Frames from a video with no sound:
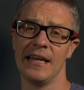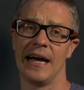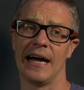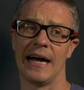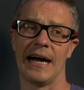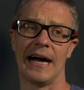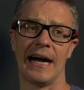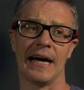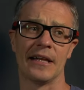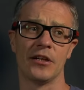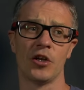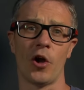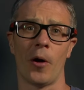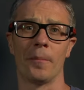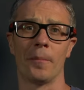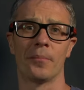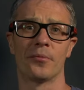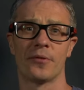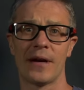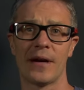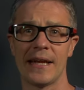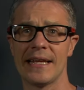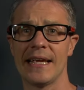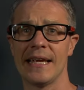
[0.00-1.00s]
and not
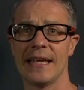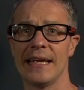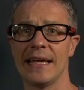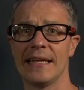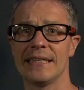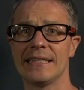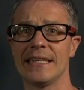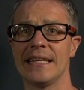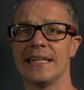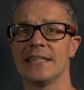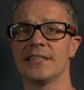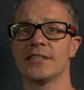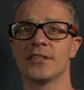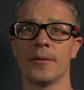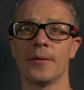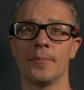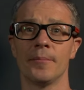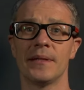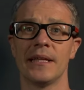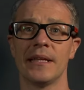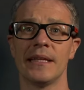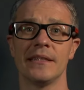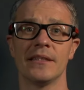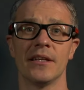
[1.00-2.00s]
breaking it is
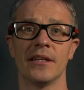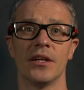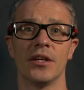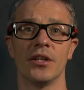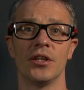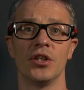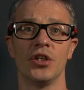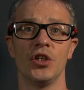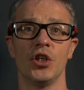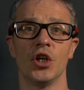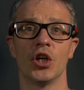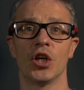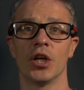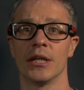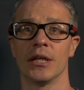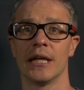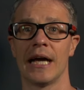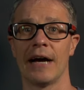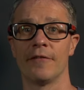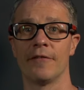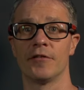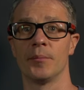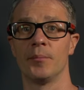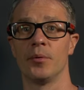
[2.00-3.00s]
something that you're going to
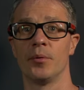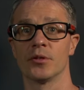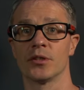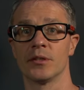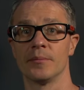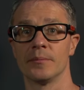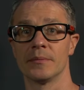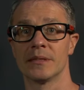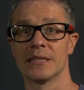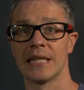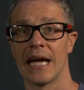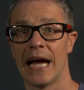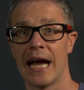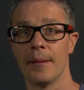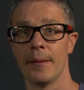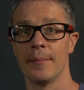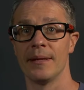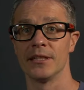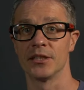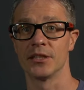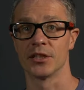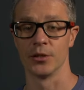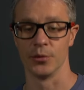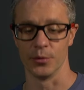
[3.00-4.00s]
have to put some time
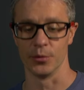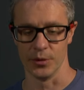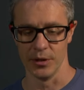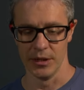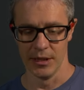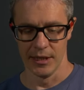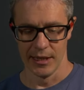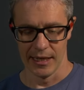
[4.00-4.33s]
into.